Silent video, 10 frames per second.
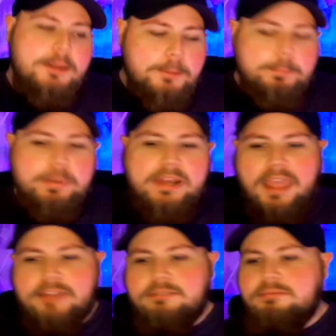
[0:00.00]
But
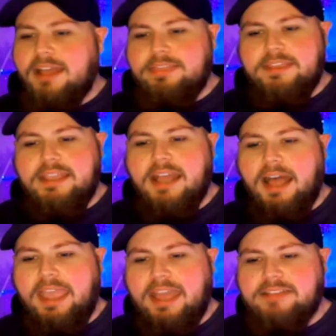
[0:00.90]
again, I think
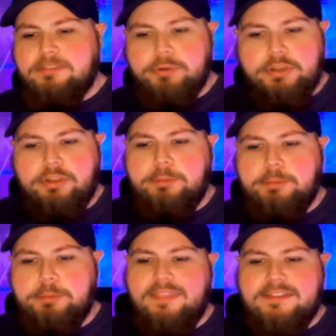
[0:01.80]
Kai has a pretty good
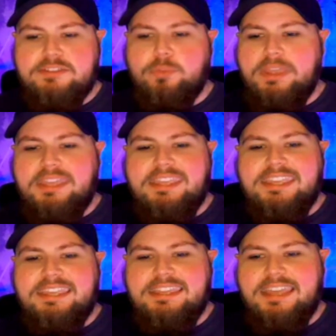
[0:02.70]
plan this week.
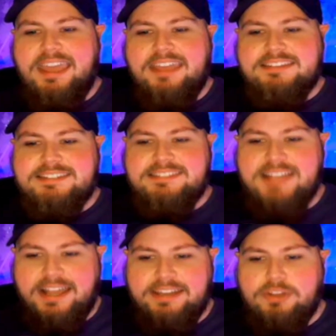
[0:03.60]
He has
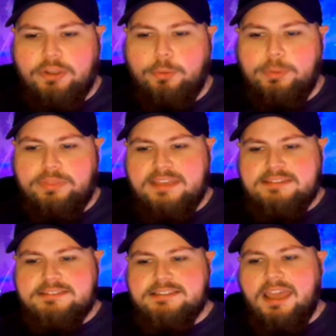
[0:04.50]
decided to go with
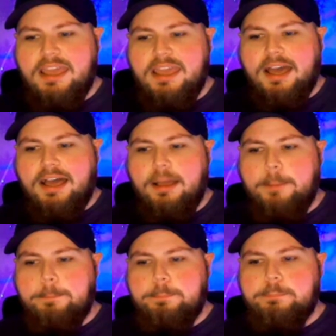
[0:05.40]
this
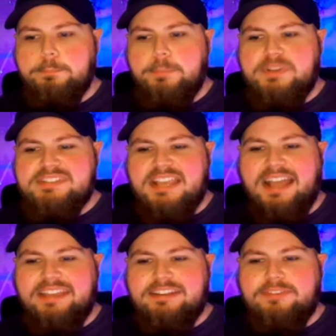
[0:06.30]
because it
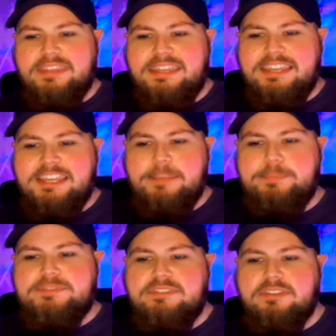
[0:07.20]
kind of
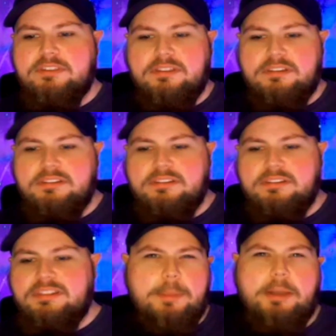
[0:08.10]
keeps the
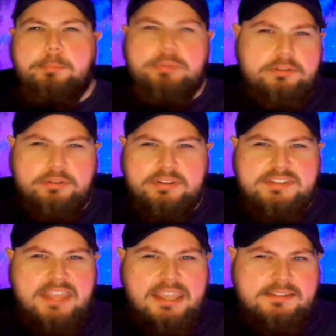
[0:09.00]
least amount of blood on his
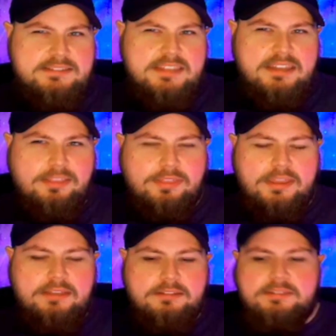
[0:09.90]
hands that he
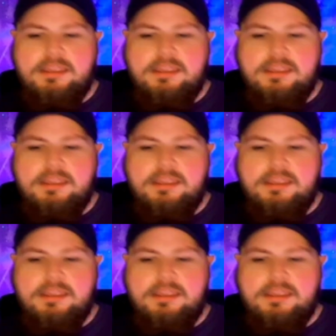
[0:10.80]
thinks.